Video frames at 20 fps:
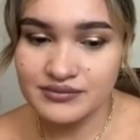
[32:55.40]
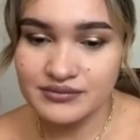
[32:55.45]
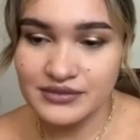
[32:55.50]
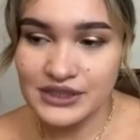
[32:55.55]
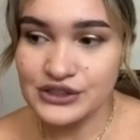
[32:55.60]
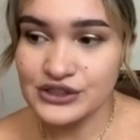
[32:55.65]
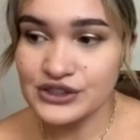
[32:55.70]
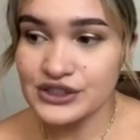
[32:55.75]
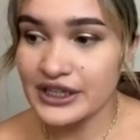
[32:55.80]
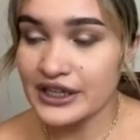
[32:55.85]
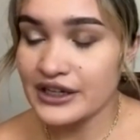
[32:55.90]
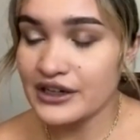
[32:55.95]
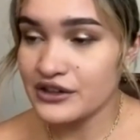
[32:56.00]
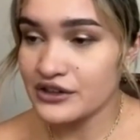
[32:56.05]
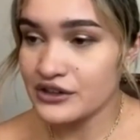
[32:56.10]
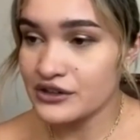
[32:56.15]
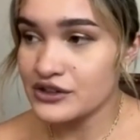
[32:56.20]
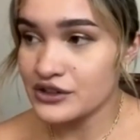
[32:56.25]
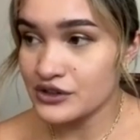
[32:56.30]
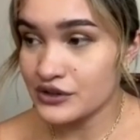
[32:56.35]
make sure to get a
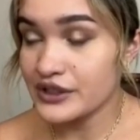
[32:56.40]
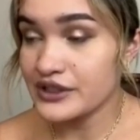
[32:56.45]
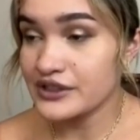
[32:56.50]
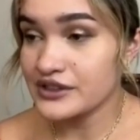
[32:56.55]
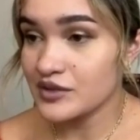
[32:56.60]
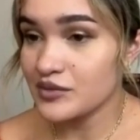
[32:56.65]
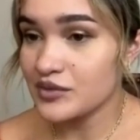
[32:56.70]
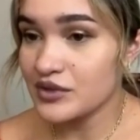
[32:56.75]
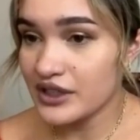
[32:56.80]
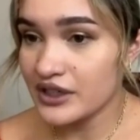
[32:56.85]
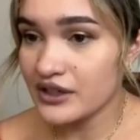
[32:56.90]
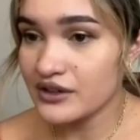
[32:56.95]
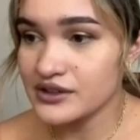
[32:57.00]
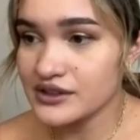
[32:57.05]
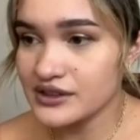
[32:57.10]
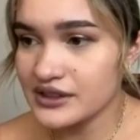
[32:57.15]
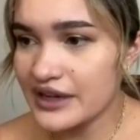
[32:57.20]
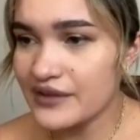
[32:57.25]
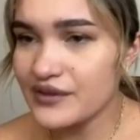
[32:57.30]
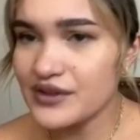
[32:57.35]
degree in something
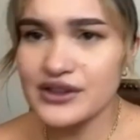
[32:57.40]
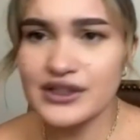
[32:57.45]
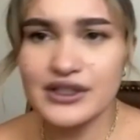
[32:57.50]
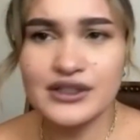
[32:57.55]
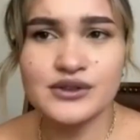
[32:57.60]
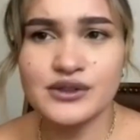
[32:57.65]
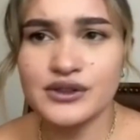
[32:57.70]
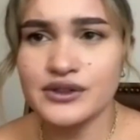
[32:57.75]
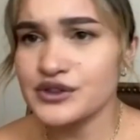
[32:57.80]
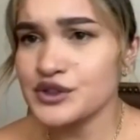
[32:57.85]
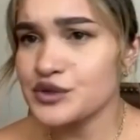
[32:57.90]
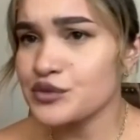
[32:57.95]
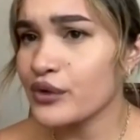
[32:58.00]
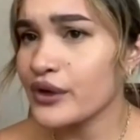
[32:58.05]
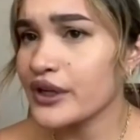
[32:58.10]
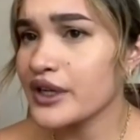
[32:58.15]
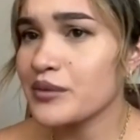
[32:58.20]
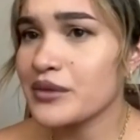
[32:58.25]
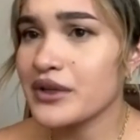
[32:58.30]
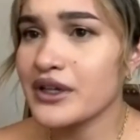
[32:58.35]
else. And everything sort of just
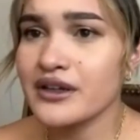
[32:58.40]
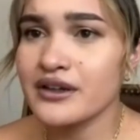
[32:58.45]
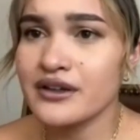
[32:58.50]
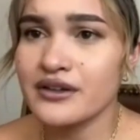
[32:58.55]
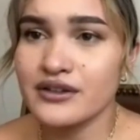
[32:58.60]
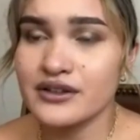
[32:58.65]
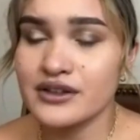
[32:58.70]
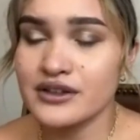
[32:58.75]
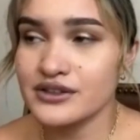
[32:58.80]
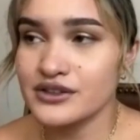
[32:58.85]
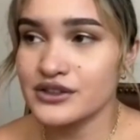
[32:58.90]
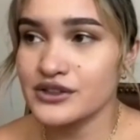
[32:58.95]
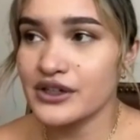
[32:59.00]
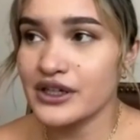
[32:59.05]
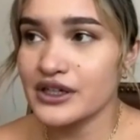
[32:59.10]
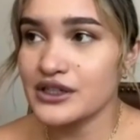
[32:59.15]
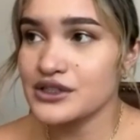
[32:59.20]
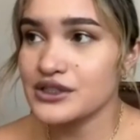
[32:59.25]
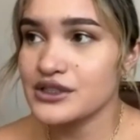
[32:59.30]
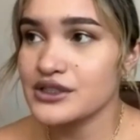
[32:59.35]
pointed me in this
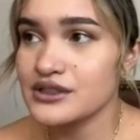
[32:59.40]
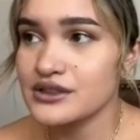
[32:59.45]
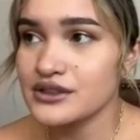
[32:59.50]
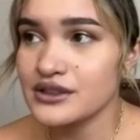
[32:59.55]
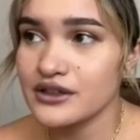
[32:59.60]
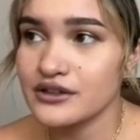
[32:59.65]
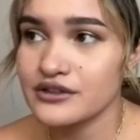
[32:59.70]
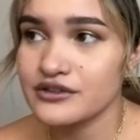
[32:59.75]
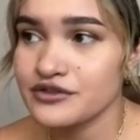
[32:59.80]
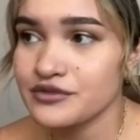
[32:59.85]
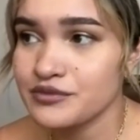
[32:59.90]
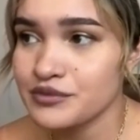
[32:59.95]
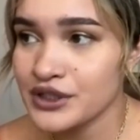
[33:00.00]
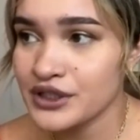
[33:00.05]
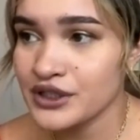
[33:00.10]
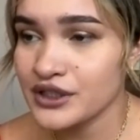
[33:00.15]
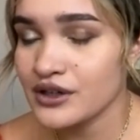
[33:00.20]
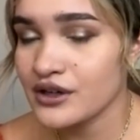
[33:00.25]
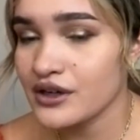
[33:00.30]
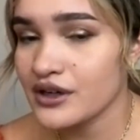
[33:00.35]
direction of
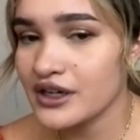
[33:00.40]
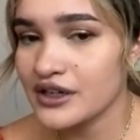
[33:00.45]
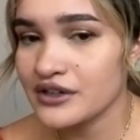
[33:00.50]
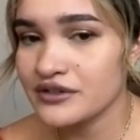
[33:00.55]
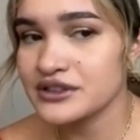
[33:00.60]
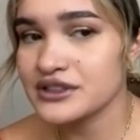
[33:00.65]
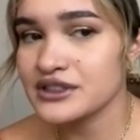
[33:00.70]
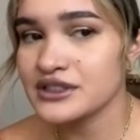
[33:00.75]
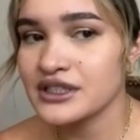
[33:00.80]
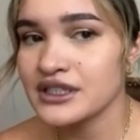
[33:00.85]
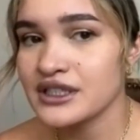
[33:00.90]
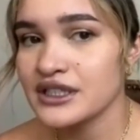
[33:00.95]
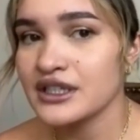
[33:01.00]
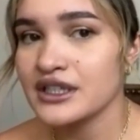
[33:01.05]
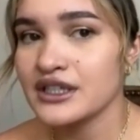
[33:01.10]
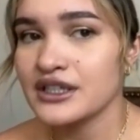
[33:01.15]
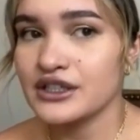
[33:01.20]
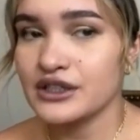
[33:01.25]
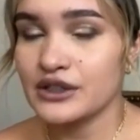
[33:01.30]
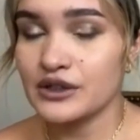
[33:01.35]
PR. I was,
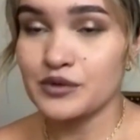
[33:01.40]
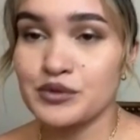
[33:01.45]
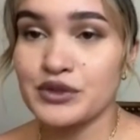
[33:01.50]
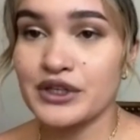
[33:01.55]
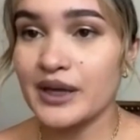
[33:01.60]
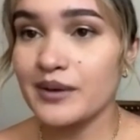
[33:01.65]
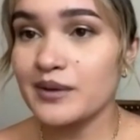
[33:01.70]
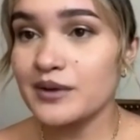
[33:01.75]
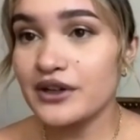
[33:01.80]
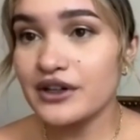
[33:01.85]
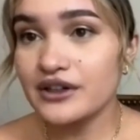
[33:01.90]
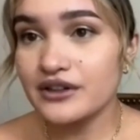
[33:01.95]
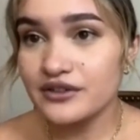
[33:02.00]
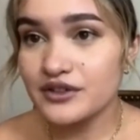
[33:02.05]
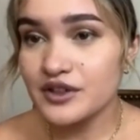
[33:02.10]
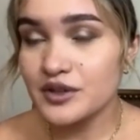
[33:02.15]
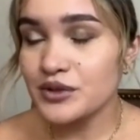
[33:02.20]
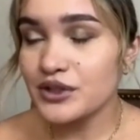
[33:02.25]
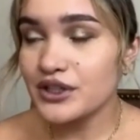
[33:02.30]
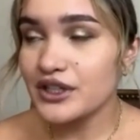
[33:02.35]
you became the director
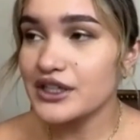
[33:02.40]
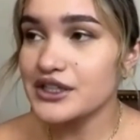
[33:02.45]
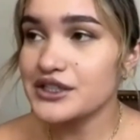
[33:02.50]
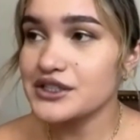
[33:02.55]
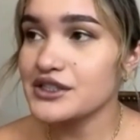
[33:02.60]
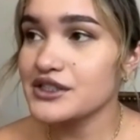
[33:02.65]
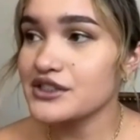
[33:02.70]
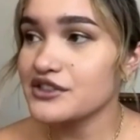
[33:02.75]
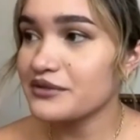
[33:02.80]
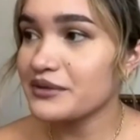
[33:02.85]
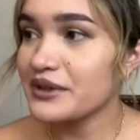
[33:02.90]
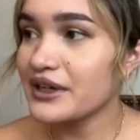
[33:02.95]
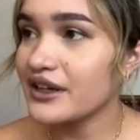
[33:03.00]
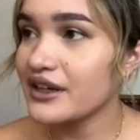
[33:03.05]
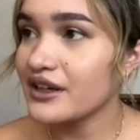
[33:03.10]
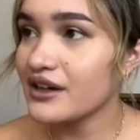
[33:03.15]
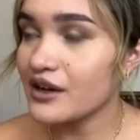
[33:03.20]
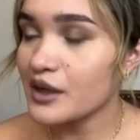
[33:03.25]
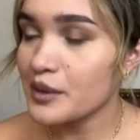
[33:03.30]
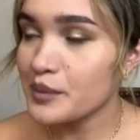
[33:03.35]
of communications for
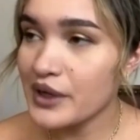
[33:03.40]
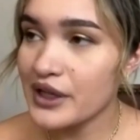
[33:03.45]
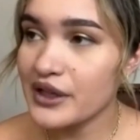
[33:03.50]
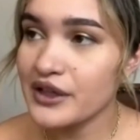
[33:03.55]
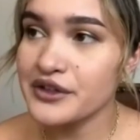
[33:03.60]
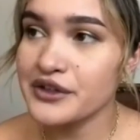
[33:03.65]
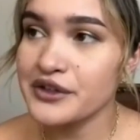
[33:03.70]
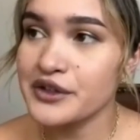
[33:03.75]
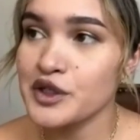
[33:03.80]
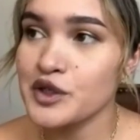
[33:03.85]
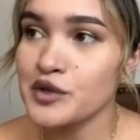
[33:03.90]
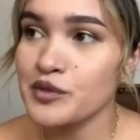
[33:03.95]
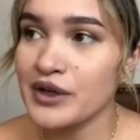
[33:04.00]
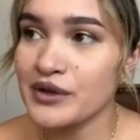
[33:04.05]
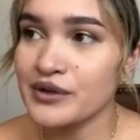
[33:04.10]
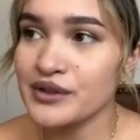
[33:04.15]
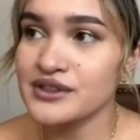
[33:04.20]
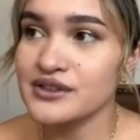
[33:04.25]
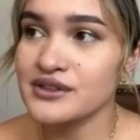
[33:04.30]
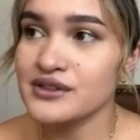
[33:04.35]
my acapella group. I
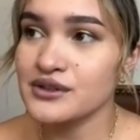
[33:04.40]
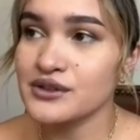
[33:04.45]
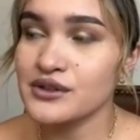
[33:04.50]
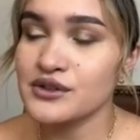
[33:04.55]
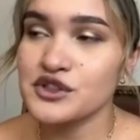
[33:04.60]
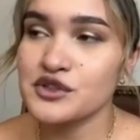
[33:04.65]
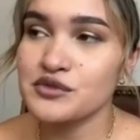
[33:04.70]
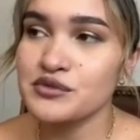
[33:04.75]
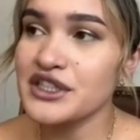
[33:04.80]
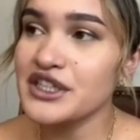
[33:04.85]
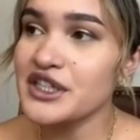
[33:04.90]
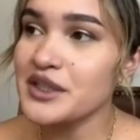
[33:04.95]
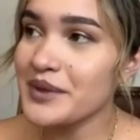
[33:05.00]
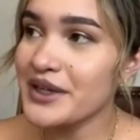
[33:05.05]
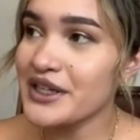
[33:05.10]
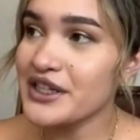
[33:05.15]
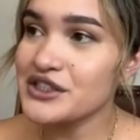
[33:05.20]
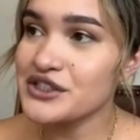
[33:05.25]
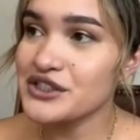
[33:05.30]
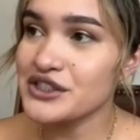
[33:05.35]
was the social media
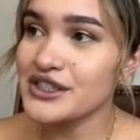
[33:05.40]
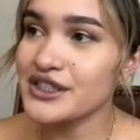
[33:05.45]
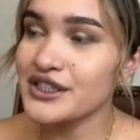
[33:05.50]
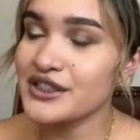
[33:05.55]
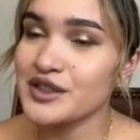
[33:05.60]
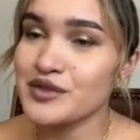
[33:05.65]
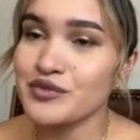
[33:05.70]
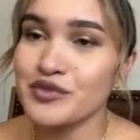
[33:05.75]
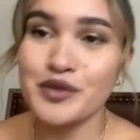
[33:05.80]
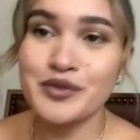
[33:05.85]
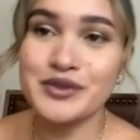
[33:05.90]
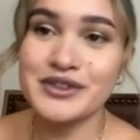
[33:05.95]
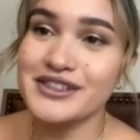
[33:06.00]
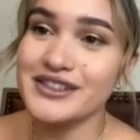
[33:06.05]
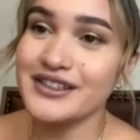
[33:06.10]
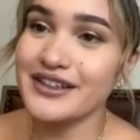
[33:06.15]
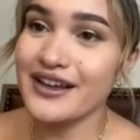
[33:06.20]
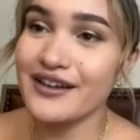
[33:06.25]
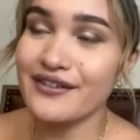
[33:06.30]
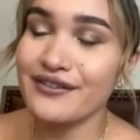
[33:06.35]
manager at the Boba
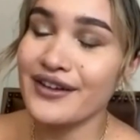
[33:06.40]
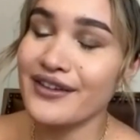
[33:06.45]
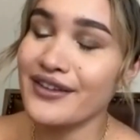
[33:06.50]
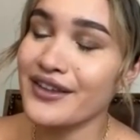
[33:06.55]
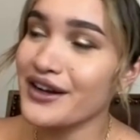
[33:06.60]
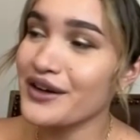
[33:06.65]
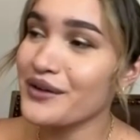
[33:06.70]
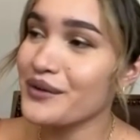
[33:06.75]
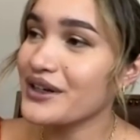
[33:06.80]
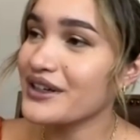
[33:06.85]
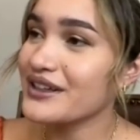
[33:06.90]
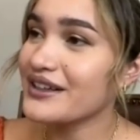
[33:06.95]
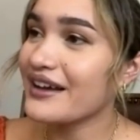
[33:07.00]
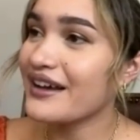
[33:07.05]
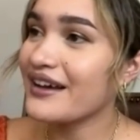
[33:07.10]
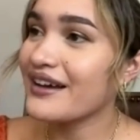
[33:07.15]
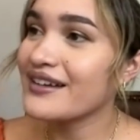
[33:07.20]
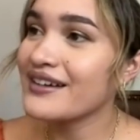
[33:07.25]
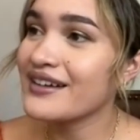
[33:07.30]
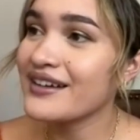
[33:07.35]
Tea Cafe that I worked
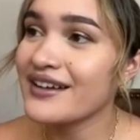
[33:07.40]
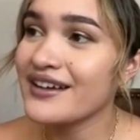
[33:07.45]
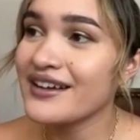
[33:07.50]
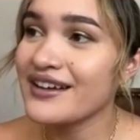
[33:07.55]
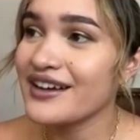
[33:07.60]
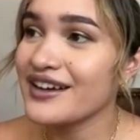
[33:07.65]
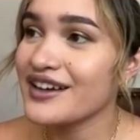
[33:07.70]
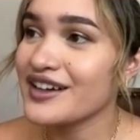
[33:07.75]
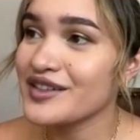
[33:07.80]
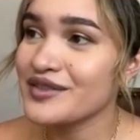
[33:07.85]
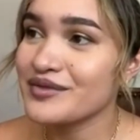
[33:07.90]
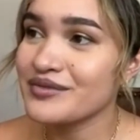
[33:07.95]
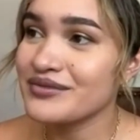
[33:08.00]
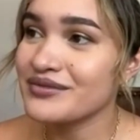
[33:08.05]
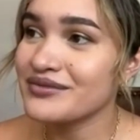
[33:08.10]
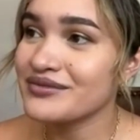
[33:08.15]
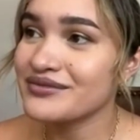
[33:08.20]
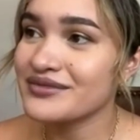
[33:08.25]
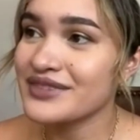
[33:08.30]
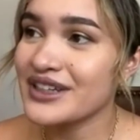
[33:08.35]
at.
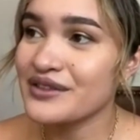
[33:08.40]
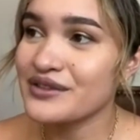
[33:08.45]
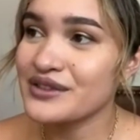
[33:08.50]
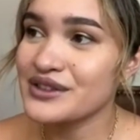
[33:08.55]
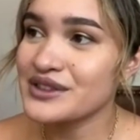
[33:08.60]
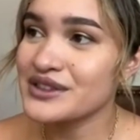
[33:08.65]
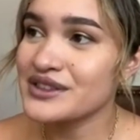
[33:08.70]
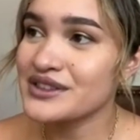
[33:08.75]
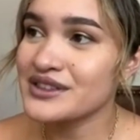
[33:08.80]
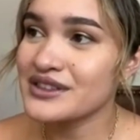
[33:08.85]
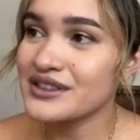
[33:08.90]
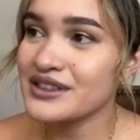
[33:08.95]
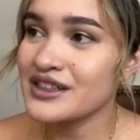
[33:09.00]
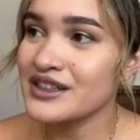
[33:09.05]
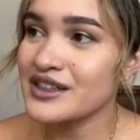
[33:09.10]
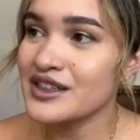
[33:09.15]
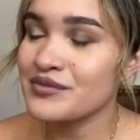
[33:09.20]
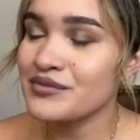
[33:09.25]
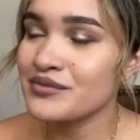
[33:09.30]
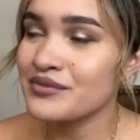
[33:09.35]
Um, I was
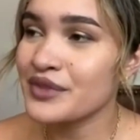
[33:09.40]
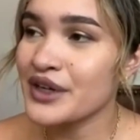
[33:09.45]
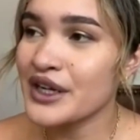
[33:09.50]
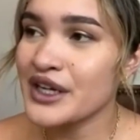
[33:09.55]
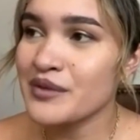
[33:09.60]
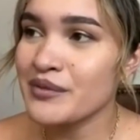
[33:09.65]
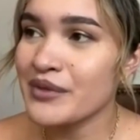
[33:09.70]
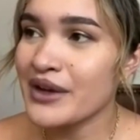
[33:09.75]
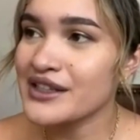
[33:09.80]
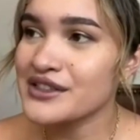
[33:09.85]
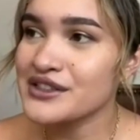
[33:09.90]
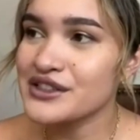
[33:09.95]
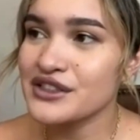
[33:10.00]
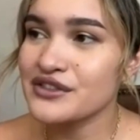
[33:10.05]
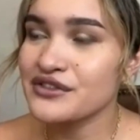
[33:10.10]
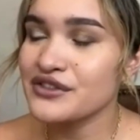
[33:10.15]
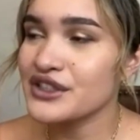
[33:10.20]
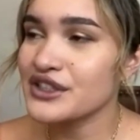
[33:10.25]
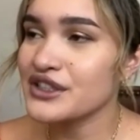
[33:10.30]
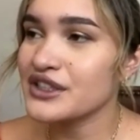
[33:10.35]
a brand ambassador
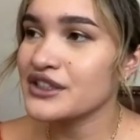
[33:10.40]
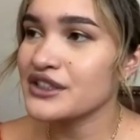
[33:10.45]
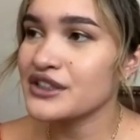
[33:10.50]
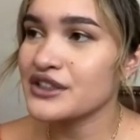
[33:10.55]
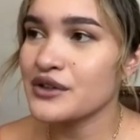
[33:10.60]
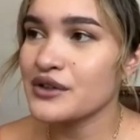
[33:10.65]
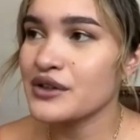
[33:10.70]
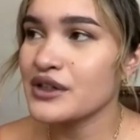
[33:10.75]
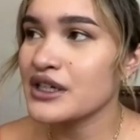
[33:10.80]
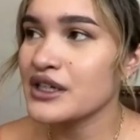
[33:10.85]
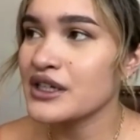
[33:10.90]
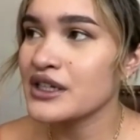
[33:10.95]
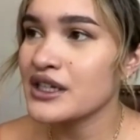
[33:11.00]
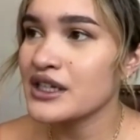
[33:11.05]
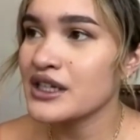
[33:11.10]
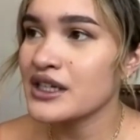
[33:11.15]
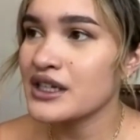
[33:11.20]
for, you know, a,